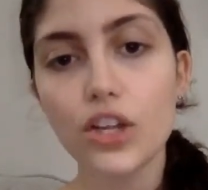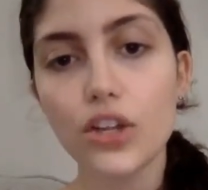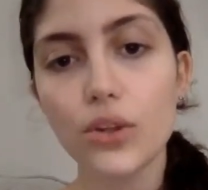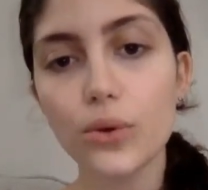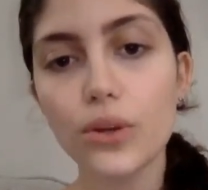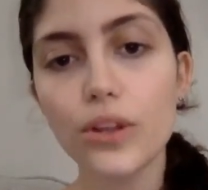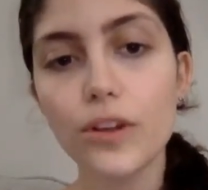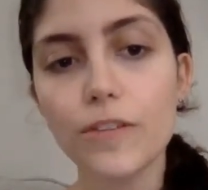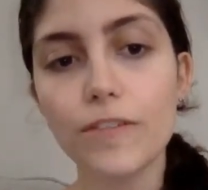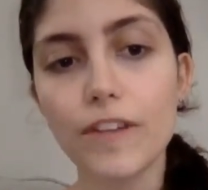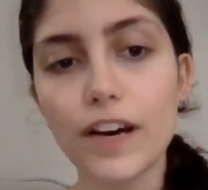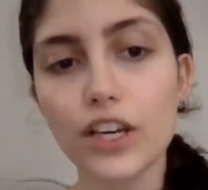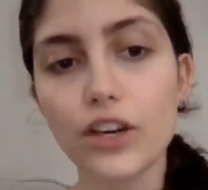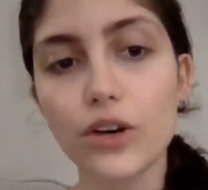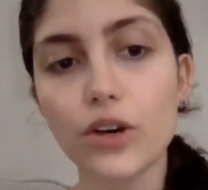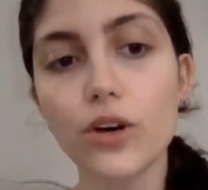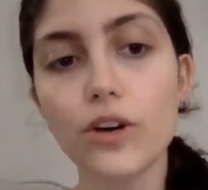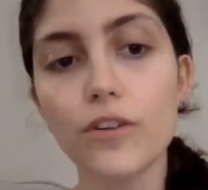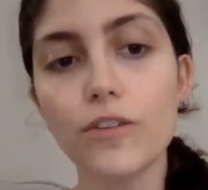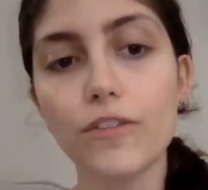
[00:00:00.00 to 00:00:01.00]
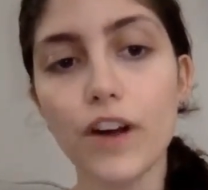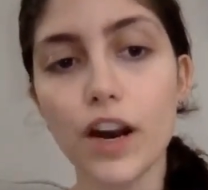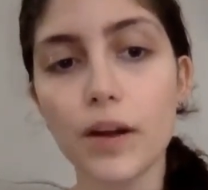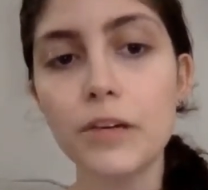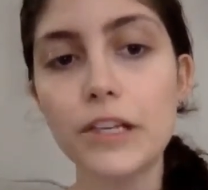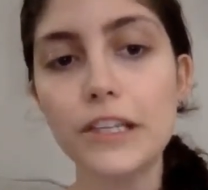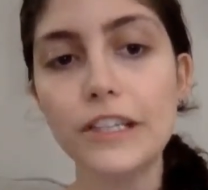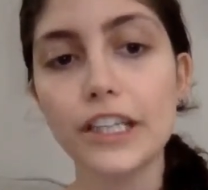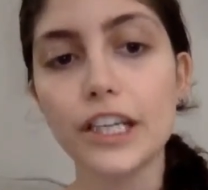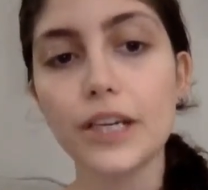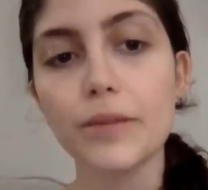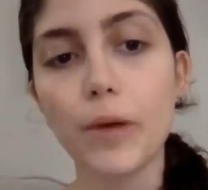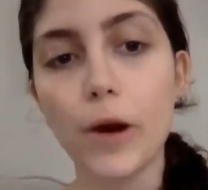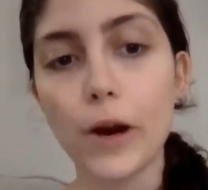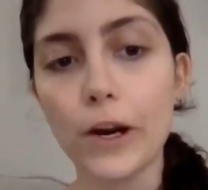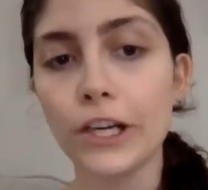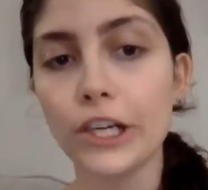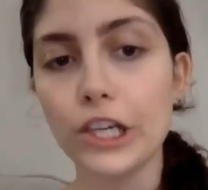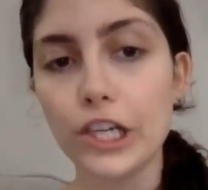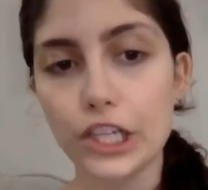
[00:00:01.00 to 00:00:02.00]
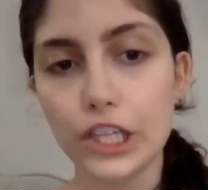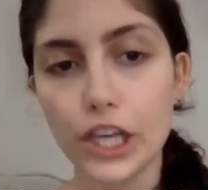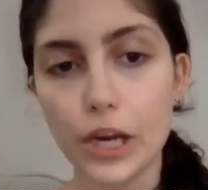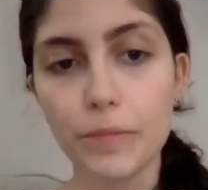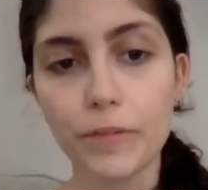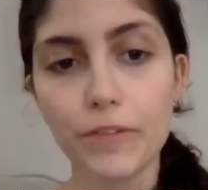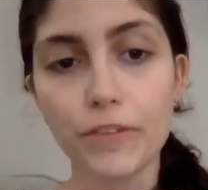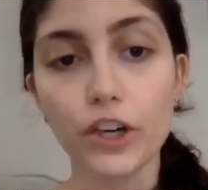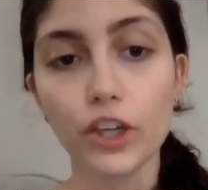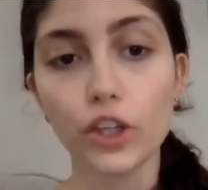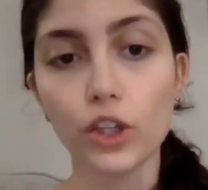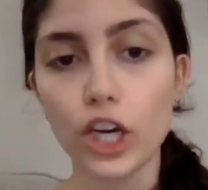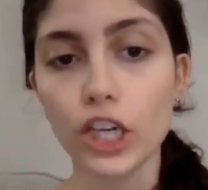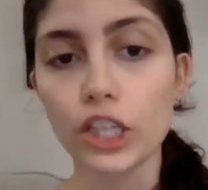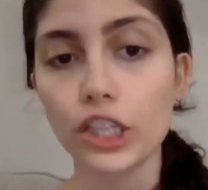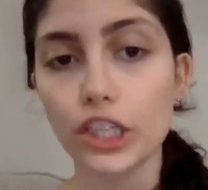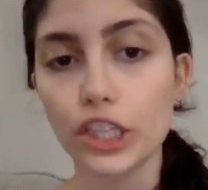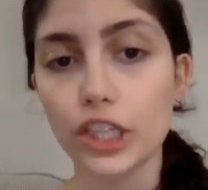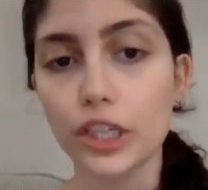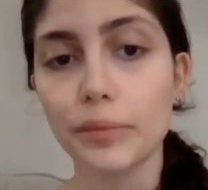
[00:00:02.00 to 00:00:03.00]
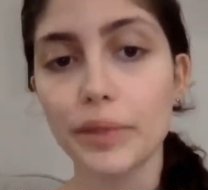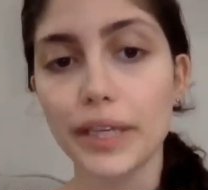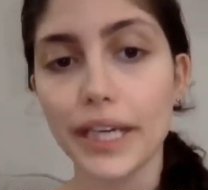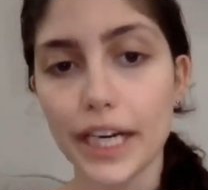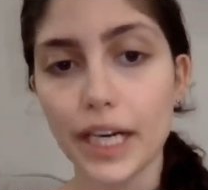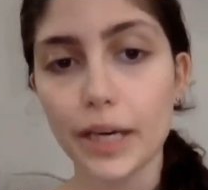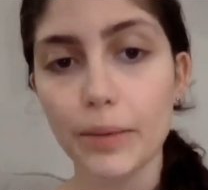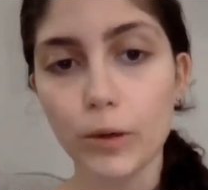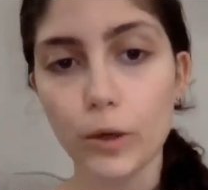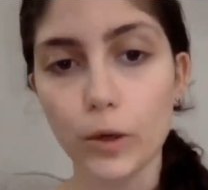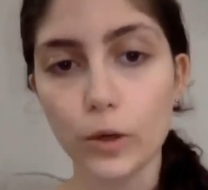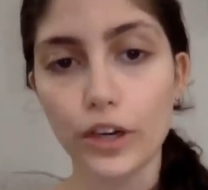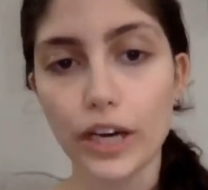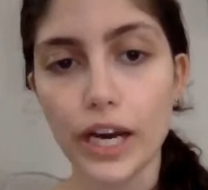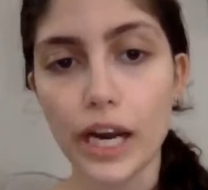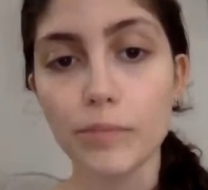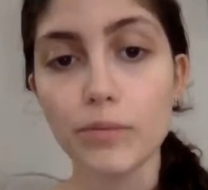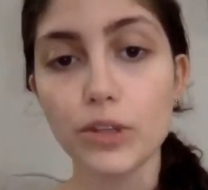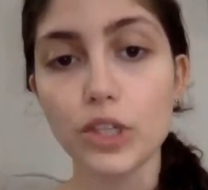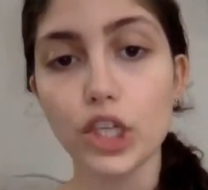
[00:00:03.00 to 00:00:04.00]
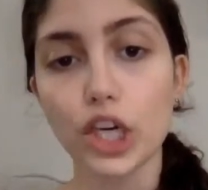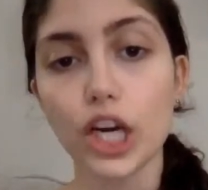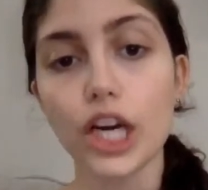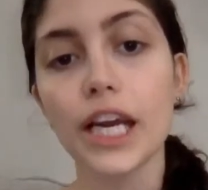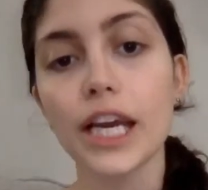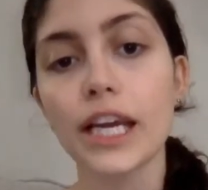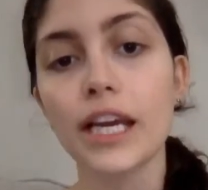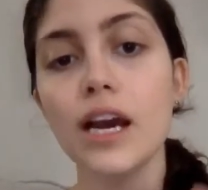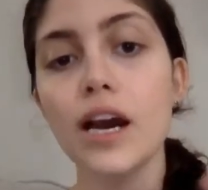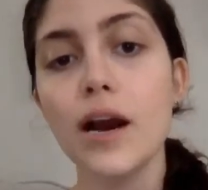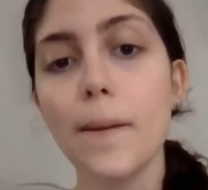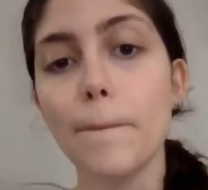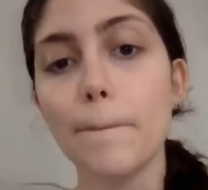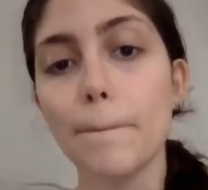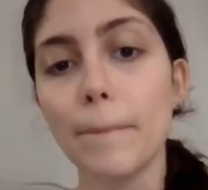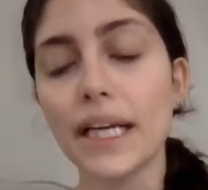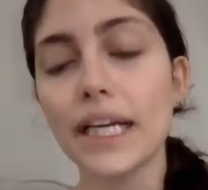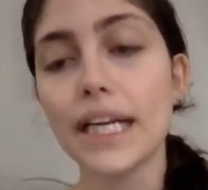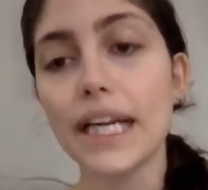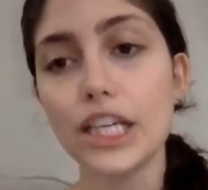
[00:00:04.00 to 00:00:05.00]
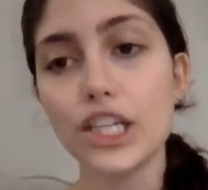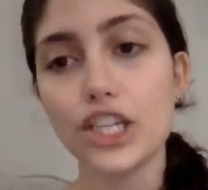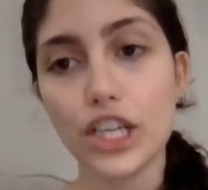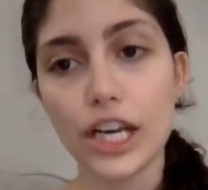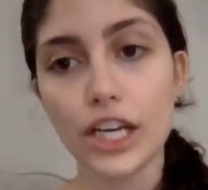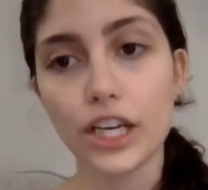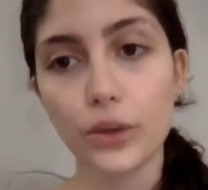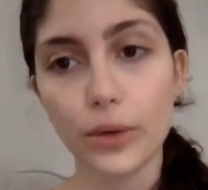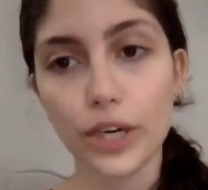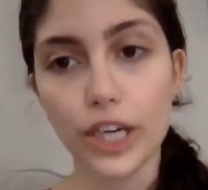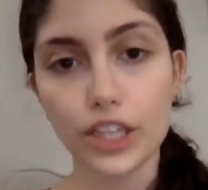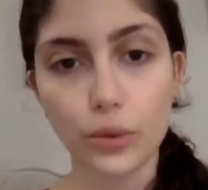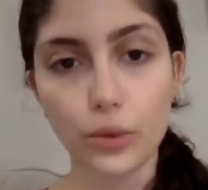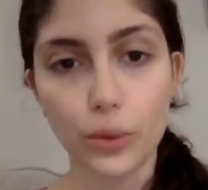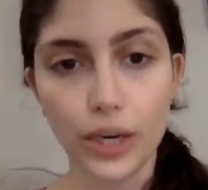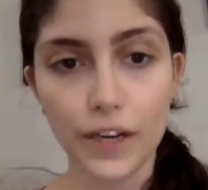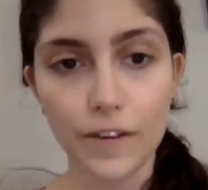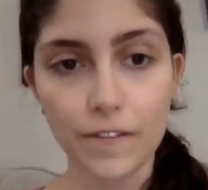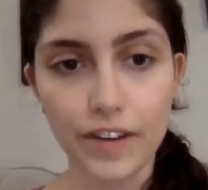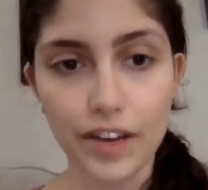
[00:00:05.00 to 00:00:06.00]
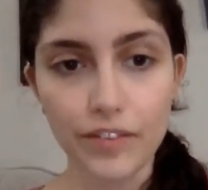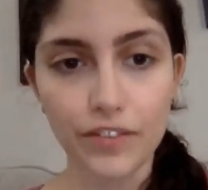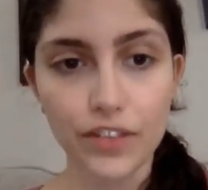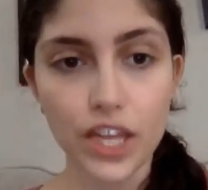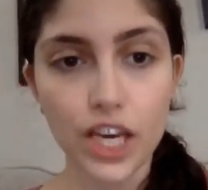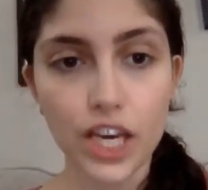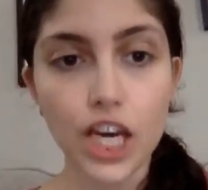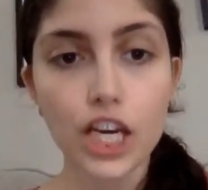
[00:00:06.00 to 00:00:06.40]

through the Federal Pharmacy Partnership for Long-Term Care Program starting Monday, January 25th.